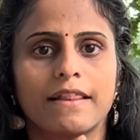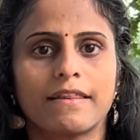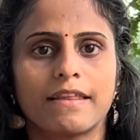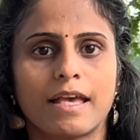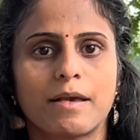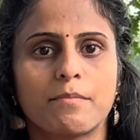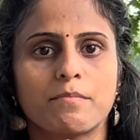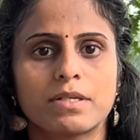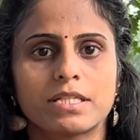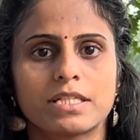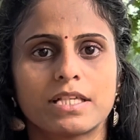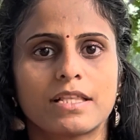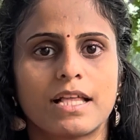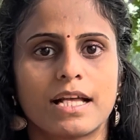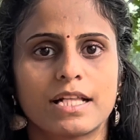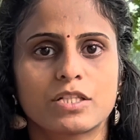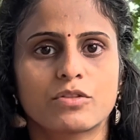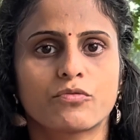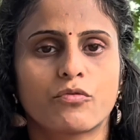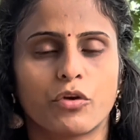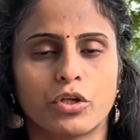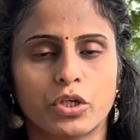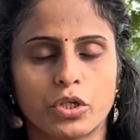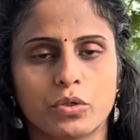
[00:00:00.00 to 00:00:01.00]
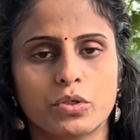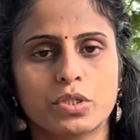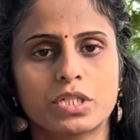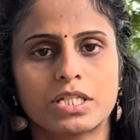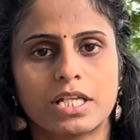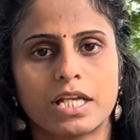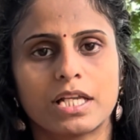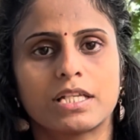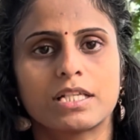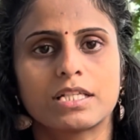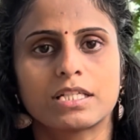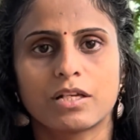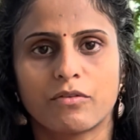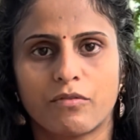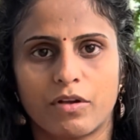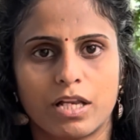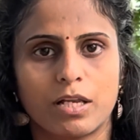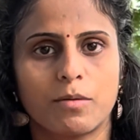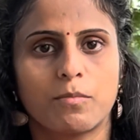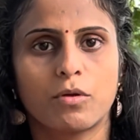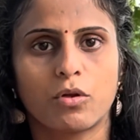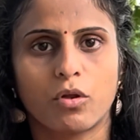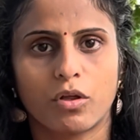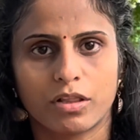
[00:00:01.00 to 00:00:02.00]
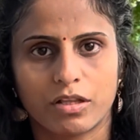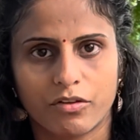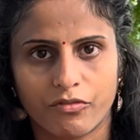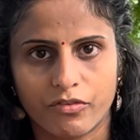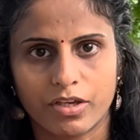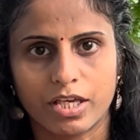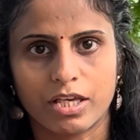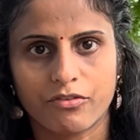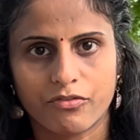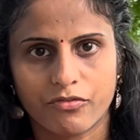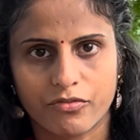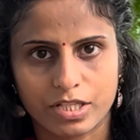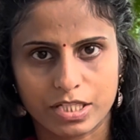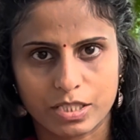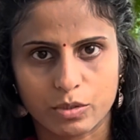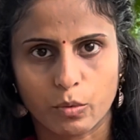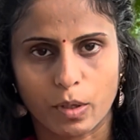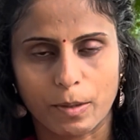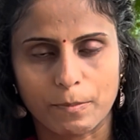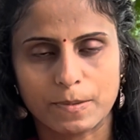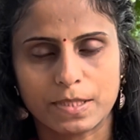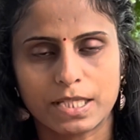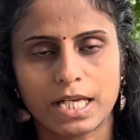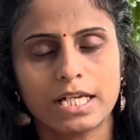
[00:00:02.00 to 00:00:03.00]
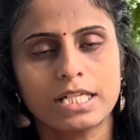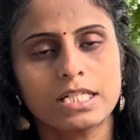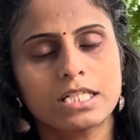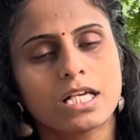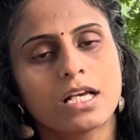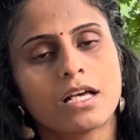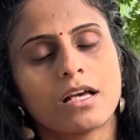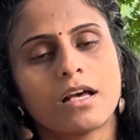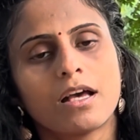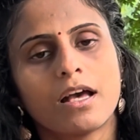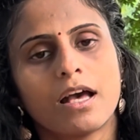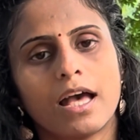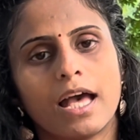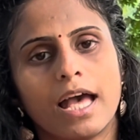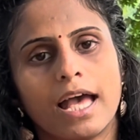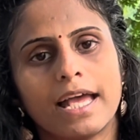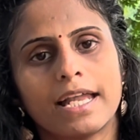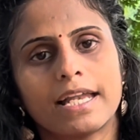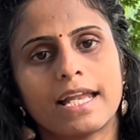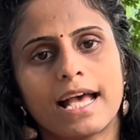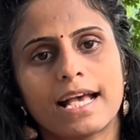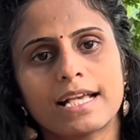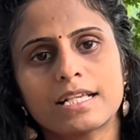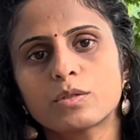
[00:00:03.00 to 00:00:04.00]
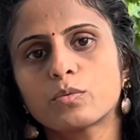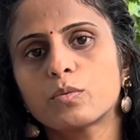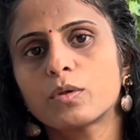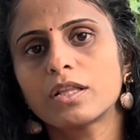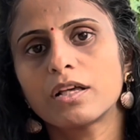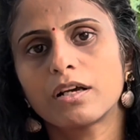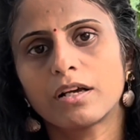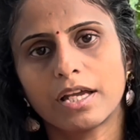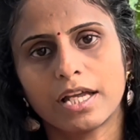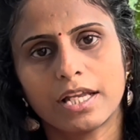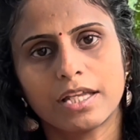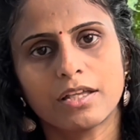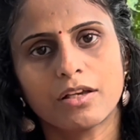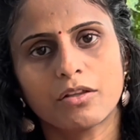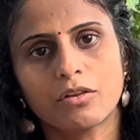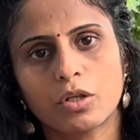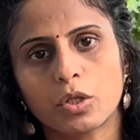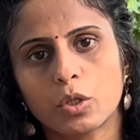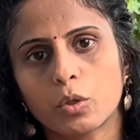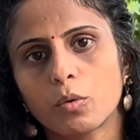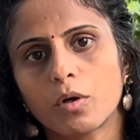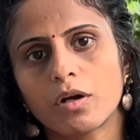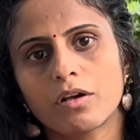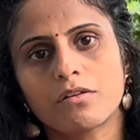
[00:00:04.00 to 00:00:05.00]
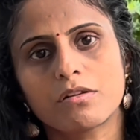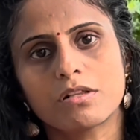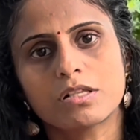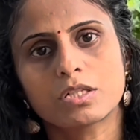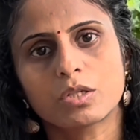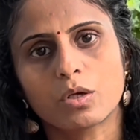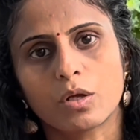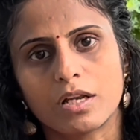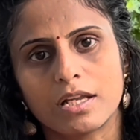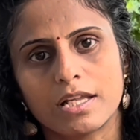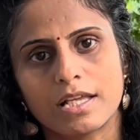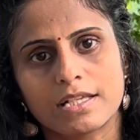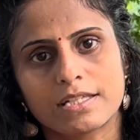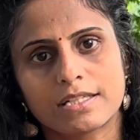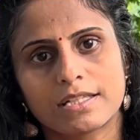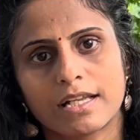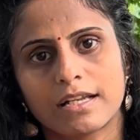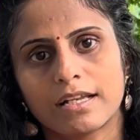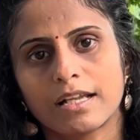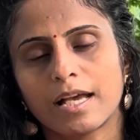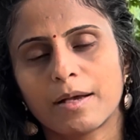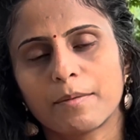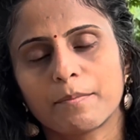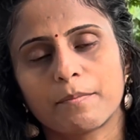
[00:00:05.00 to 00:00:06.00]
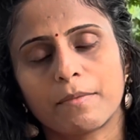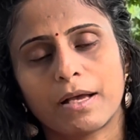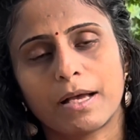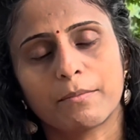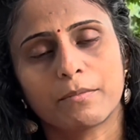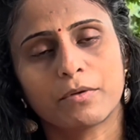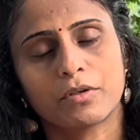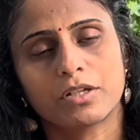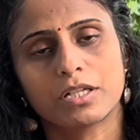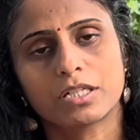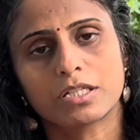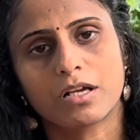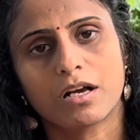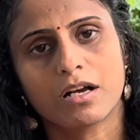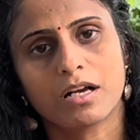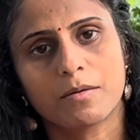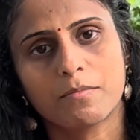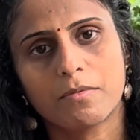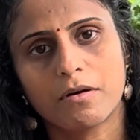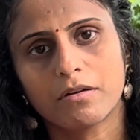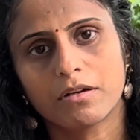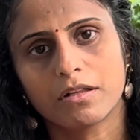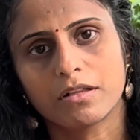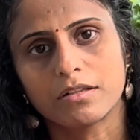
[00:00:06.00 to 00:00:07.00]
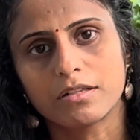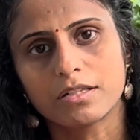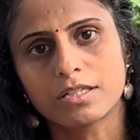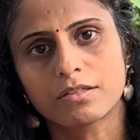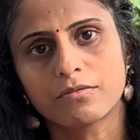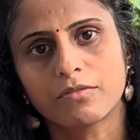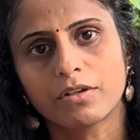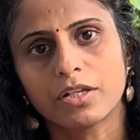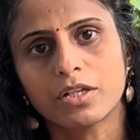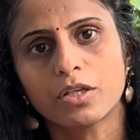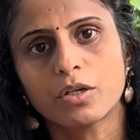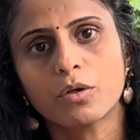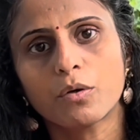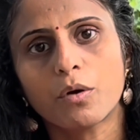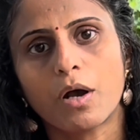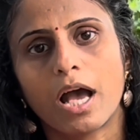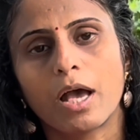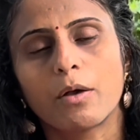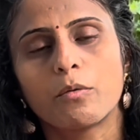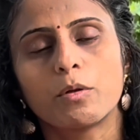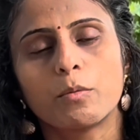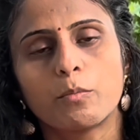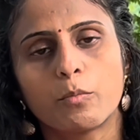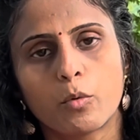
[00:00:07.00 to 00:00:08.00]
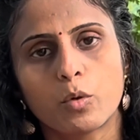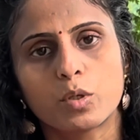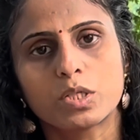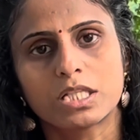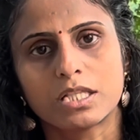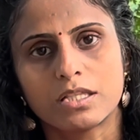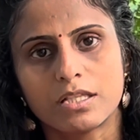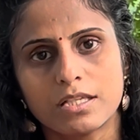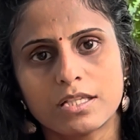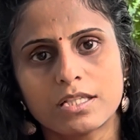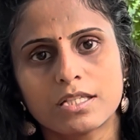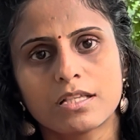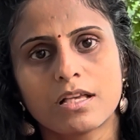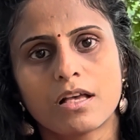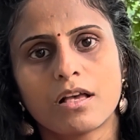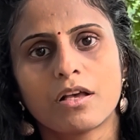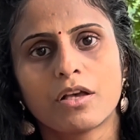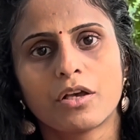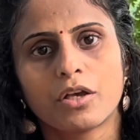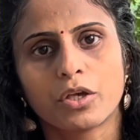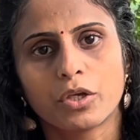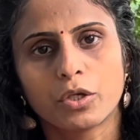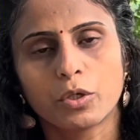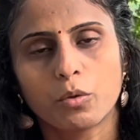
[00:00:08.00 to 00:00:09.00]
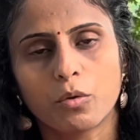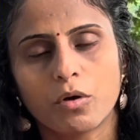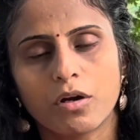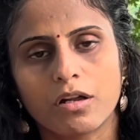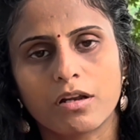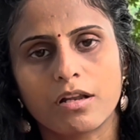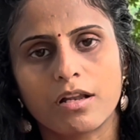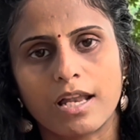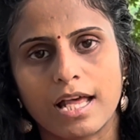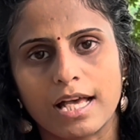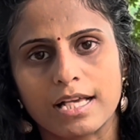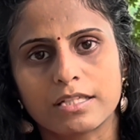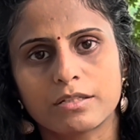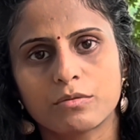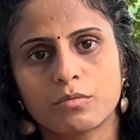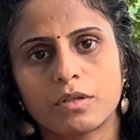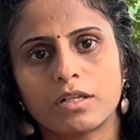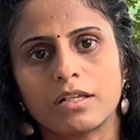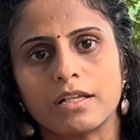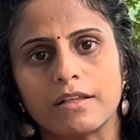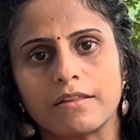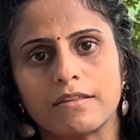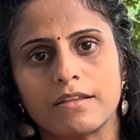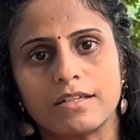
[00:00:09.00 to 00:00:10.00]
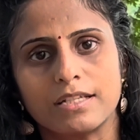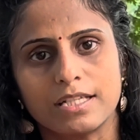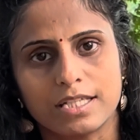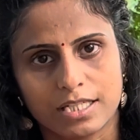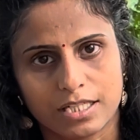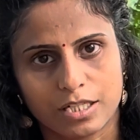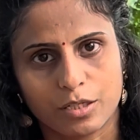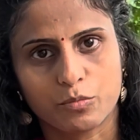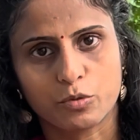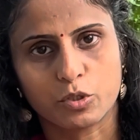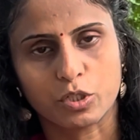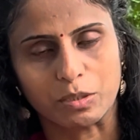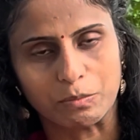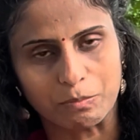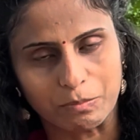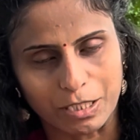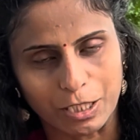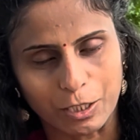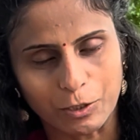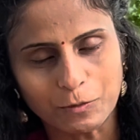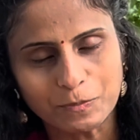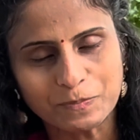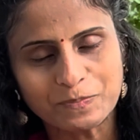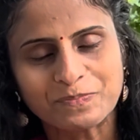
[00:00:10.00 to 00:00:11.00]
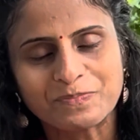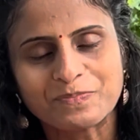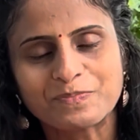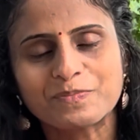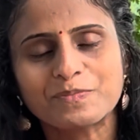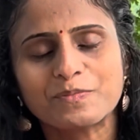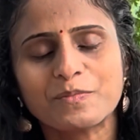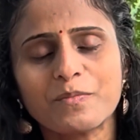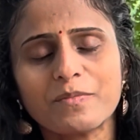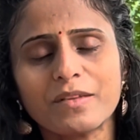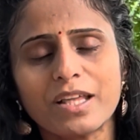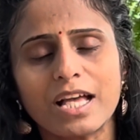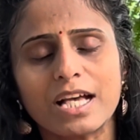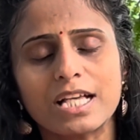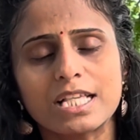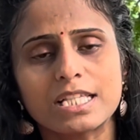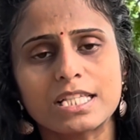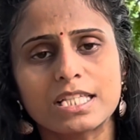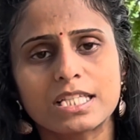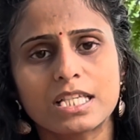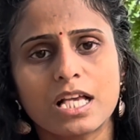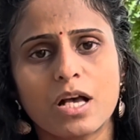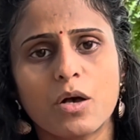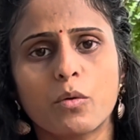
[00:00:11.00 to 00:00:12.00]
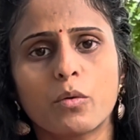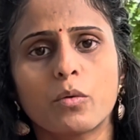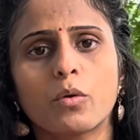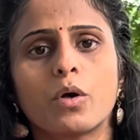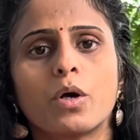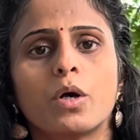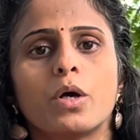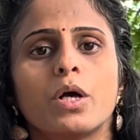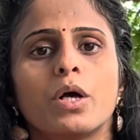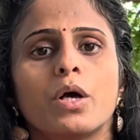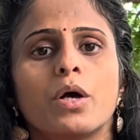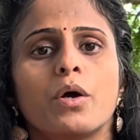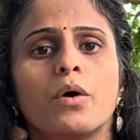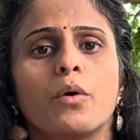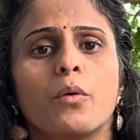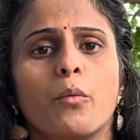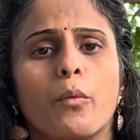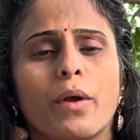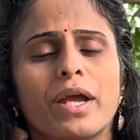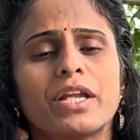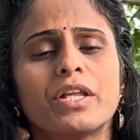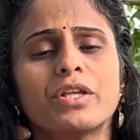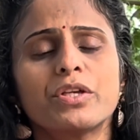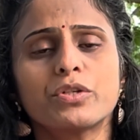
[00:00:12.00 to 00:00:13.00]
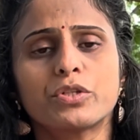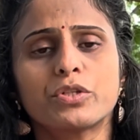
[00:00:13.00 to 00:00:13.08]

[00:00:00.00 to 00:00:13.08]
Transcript: the embassy that's for your state is available on the VFS website. And as with any other URLs or links that I'm going to talk about in this video, I will post this URL as well in the description below. So where do you